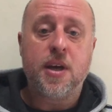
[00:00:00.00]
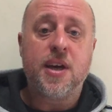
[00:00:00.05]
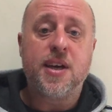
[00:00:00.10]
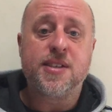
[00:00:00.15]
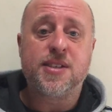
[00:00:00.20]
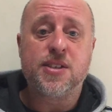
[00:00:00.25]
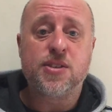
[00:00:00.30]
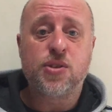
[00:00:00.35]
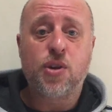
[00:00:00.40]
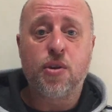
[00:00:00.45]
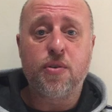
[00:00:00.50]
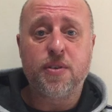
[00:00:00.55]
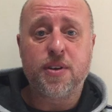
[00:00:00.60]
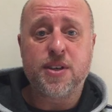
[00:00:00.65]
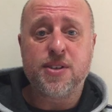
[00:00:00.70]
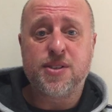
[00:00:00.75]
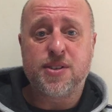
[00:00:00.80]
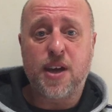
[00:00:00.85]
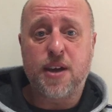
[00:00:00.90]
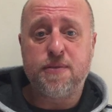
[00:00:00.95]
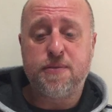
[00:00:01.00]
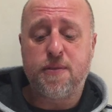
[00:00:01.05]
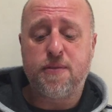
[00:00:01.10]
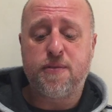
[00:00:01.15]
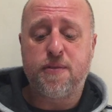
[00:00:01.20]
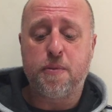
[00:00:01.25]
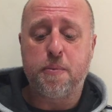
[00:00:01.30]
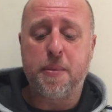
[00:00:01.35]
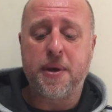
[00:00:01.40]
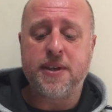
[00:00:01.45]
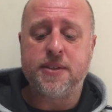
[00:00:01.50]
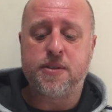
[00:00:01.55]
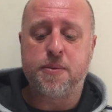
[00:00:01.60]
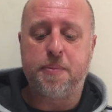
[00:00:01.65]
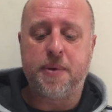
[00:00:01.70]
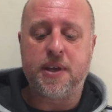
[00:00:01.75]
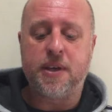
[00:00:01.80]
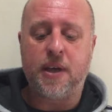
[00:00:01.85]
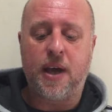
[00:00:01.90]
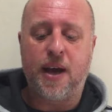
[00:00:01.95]
It is currently safer for me to
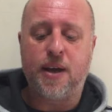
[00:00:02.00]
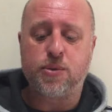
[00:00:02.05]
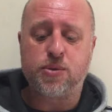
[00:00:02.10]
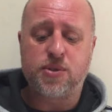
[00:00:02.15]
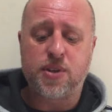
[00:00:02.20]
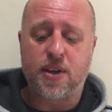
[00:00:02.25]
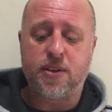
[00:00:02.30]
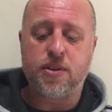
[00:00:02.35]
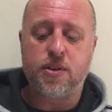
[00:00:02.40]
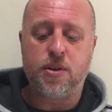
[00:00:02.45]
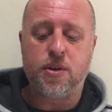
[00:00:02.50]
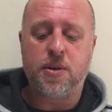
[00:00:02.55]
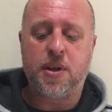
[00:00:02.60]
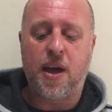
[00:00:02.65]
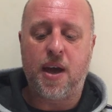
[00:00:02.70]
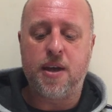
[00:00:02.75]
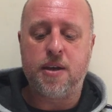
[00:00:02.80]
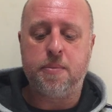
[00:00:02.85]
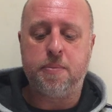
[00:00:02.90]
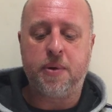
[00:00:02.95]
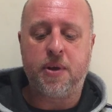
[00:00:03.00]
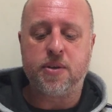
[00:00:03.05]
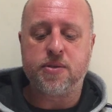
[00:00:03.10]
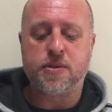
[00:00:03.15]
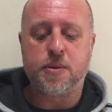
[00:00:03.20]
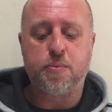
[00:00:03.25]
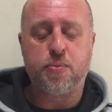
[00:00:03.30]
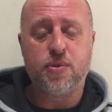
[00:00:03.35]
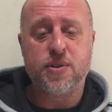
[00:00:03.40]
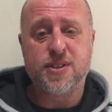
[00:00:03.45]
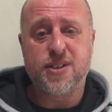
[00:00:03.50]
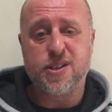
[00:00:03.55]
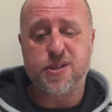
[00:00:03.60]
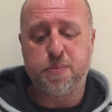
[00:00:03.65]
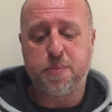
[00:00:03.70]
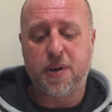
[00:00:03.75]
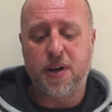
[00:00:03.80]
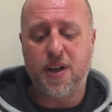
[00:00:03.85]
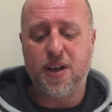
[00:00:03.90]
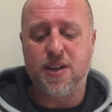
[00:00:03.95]
be outside the UK because the
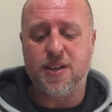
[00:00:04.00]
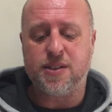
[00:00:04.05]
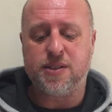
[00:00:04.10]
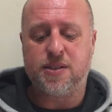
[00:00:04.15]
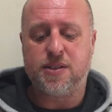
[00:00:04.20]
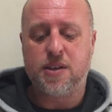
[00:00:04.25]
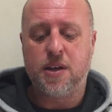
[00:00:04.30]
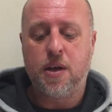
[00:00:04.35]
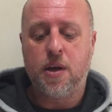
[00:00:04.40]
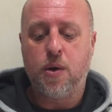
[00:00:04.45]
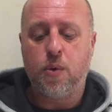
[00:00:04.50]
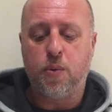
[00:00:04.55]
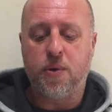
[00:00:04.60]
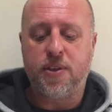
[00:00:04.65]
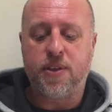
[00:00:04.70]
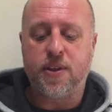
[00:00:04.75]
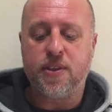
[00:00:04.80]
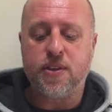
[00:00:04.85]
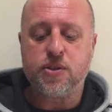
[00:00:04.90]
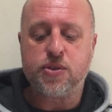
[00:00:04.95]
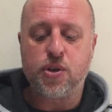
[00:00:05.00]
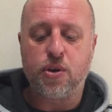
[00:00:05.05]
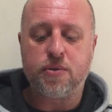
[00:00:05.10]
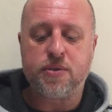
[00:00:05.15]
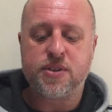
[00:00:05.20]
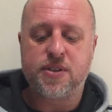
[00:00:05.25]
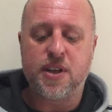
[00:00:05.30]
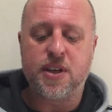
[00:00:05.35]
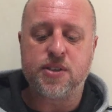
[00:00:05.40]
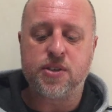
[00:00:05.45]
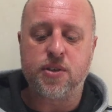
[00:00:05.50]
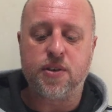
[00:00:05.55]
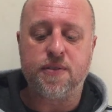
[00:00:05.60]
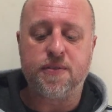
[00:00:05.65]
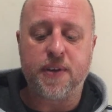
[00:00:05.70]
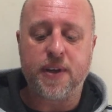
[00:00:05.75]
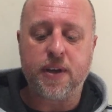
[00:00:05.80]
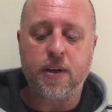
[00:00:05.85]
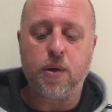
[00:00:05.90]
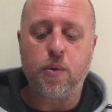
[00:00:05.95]
British police within the jurisdiction of
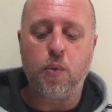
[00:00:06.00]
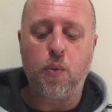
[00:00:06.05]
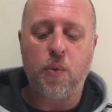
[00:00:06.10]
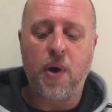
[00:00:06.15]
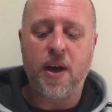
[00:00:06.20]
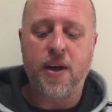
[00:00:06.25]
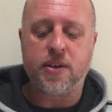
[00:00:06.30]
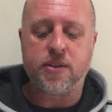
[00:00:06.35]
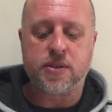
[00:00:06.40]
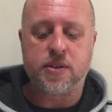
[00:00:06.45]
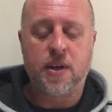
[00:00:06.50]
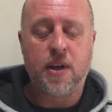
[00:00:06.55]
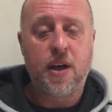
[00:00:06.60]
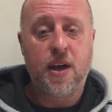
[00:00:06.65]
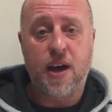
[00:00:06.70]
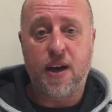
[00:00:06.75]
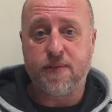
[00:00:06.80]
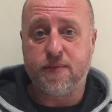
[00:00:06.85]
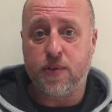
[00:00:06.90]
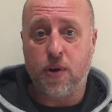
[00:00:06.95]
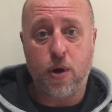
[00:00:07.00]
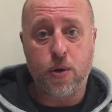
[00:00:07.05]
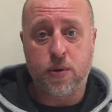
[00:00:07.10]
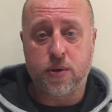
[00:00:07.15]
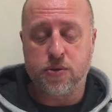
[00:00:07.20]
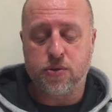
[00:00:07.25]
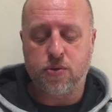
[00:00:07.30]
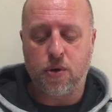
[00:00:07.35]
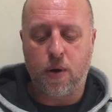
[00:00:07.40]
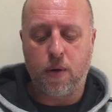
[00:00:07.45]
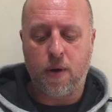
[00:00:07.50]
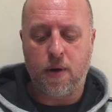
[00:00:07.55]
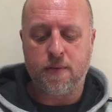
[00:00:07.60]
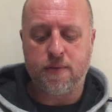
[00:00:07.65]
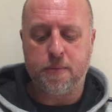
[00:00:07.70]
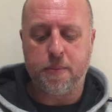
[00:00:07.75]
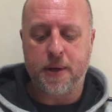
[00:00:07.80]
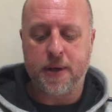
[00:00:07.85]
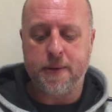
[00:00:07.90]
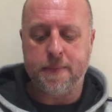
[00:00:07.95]
England and Wales have no control
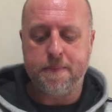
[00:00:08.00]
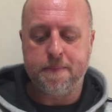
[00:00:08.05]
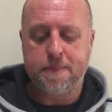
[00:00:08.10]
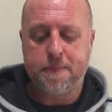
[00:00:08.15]
over me.